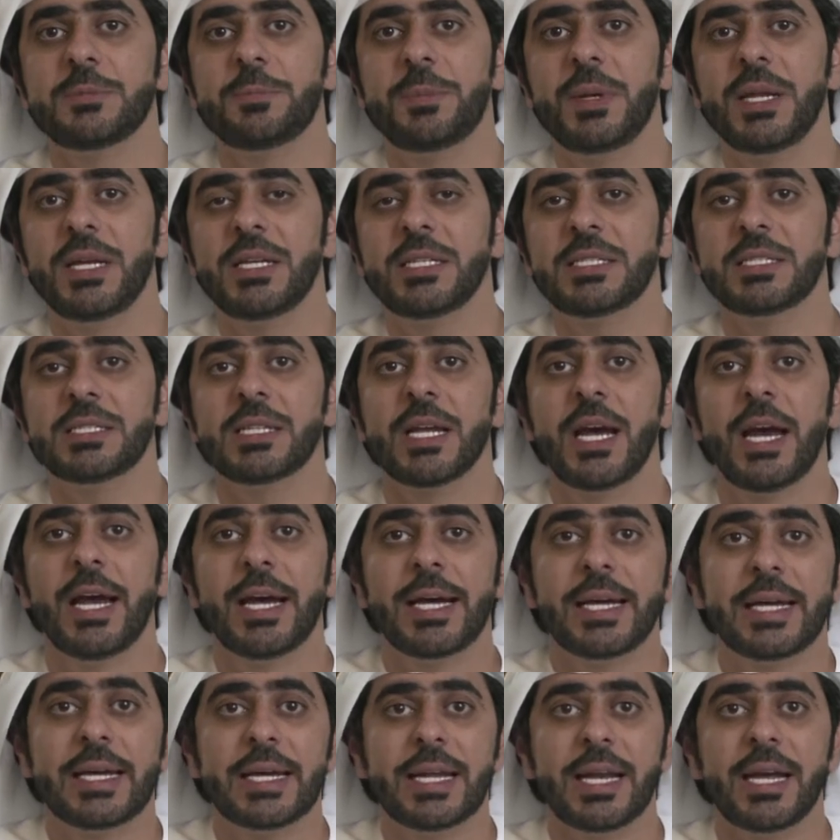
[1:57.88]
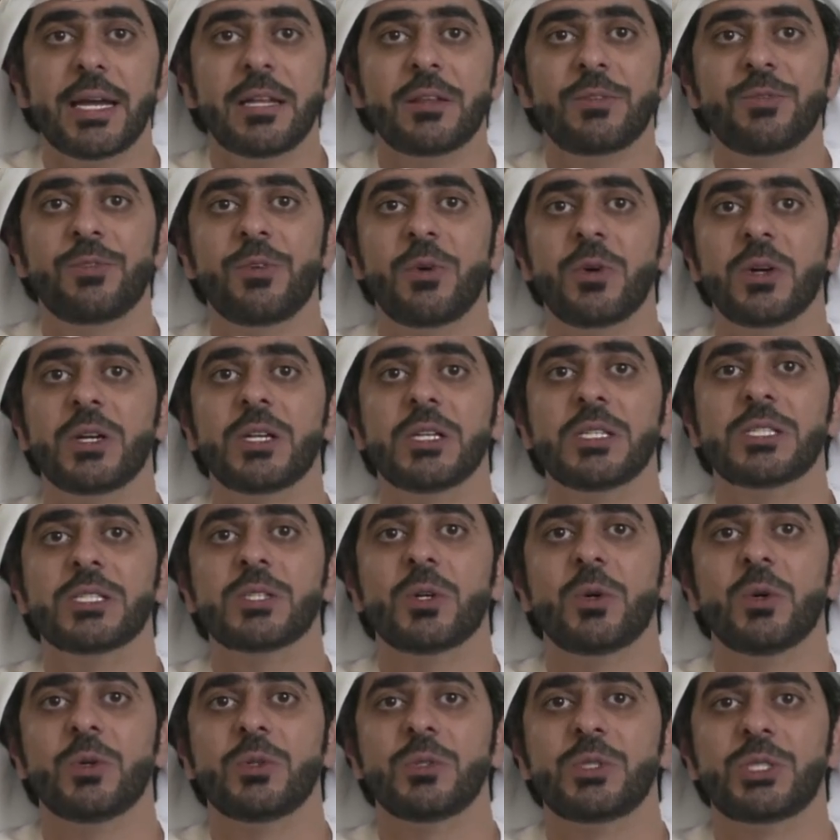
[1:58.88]
placed great focus
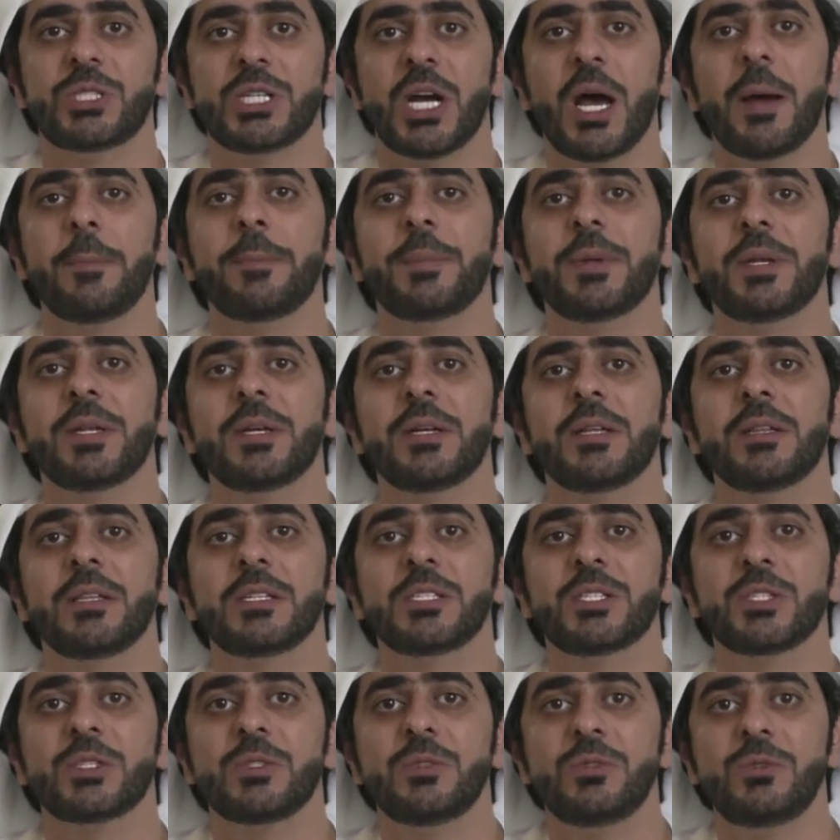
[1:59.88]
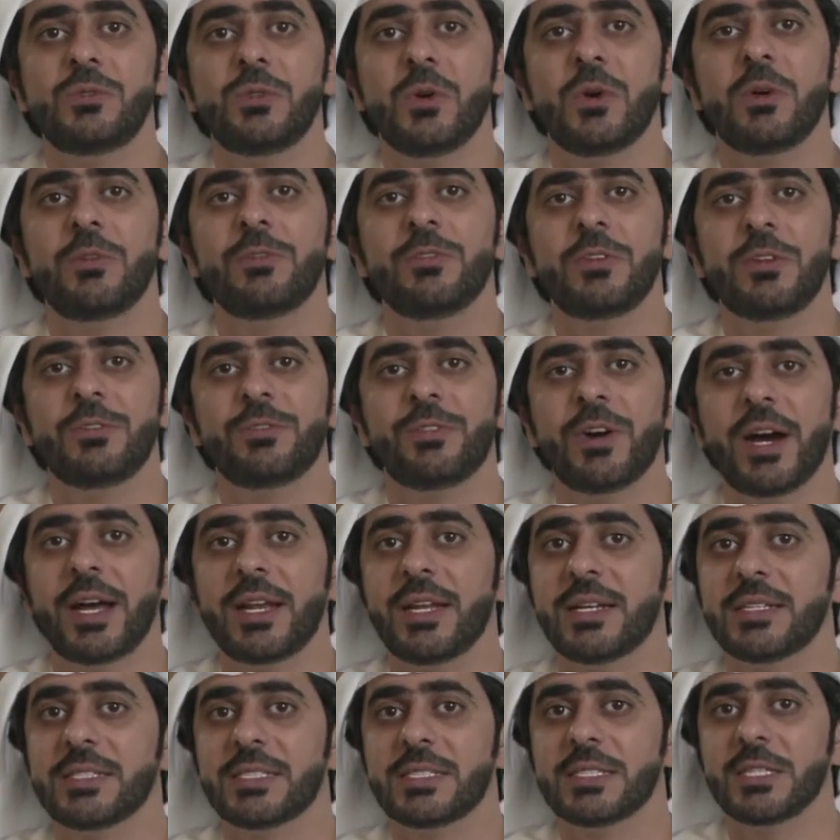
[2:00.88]
on championing this novel
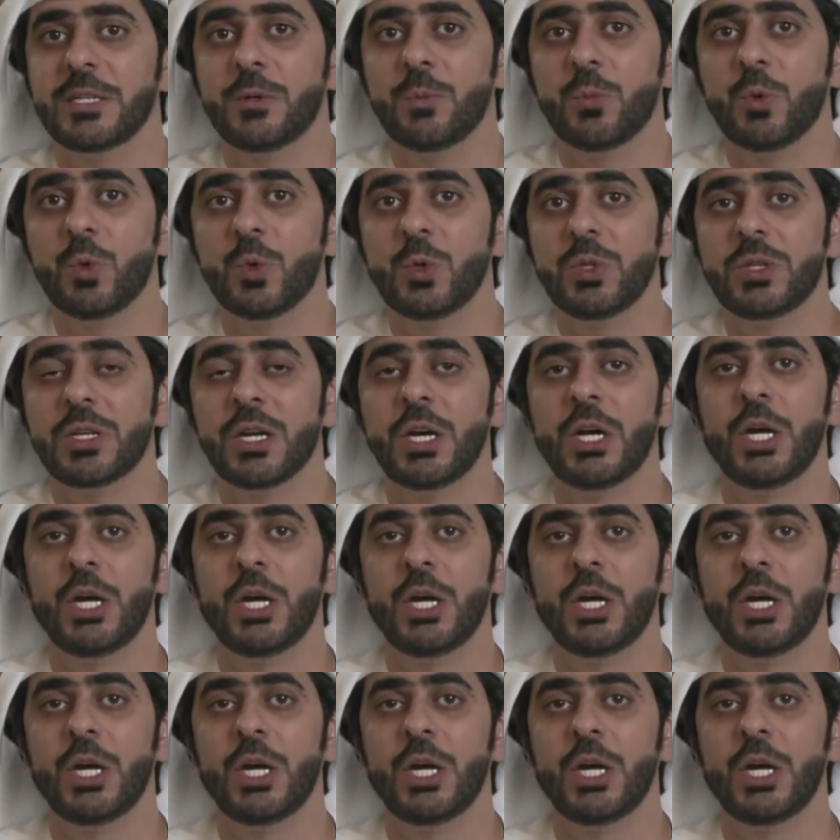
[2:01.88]
financing mode